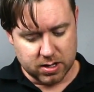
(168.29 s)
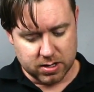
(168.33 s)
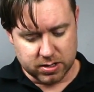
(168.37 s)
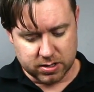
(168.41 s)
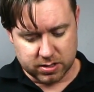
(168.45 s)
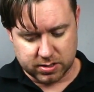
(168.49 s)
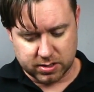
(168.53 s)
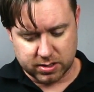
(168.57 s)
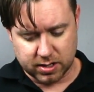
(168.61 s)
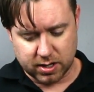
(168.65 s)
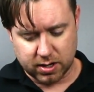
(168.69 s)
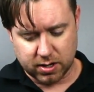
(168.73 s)

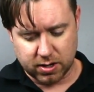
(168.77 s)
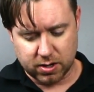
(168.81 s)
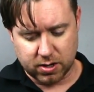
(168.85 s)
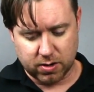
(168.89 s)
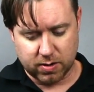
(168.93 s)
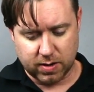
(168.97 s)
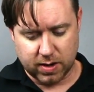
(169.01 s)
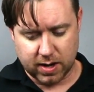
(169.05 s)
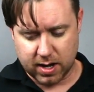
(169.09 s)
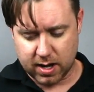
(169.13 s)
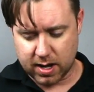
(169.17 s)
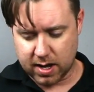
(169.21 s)

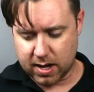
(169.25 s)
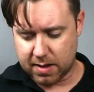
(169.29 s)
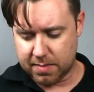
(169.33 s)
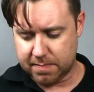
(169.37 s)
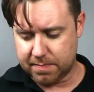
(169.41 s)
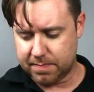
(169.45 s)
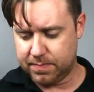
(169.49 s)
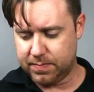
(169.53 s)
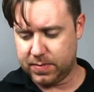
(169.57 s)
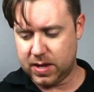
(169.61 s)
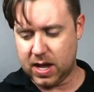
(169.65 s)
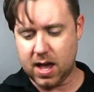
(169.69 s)

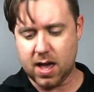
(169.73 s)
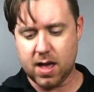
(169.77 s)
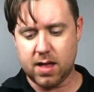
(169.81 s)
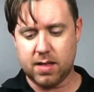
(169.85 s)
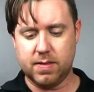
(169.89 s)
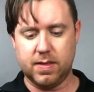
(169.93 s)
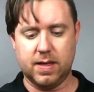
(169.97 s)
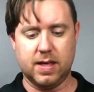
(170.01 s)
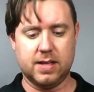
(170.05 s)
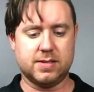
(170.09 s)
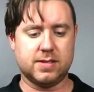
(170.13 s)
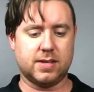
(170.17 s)
So
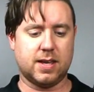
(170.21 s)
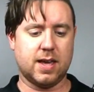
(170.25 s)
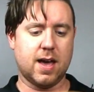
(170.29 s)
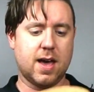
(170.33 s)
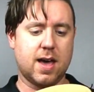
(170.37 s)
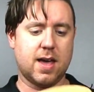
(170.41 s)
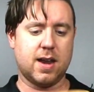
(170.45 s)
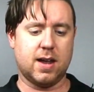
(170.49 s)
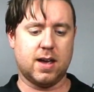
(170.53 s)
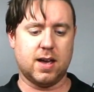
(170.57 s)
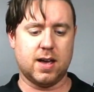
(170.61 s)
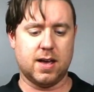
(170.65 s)
yeah, it's
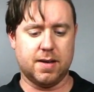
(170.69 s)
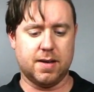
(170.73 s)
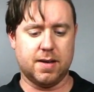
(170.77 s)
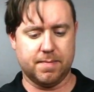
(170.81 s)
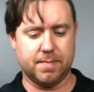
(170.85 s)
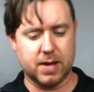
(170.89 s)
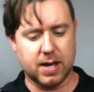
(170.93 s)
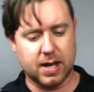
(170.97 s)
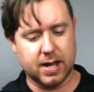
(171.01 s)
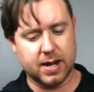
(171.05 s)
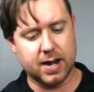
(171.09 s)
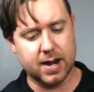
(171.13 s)
got
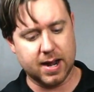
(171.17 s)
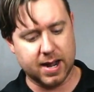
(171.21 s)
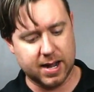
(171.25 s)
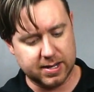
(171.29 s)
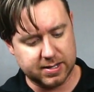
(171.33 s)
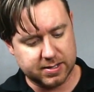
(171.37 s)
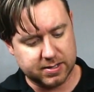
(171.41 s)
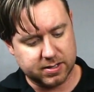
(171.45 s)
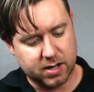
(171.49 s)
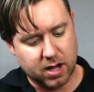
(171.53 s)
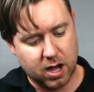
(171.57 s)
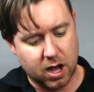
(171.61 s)
a
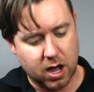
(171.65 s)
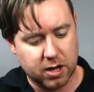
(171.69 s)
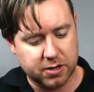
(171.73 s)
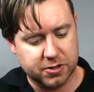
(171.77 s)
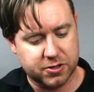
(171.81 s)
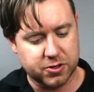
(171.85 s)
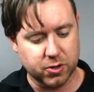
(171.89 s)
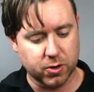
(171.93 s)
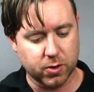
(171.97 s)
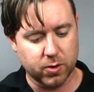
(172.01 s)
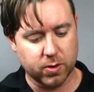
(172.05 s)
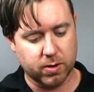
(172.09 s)
nice
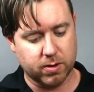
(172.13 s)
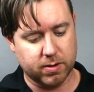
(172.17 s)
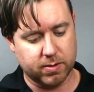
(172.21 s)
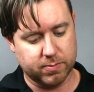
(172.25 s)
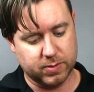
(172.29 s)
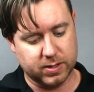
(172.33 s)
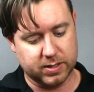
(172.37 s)
contour.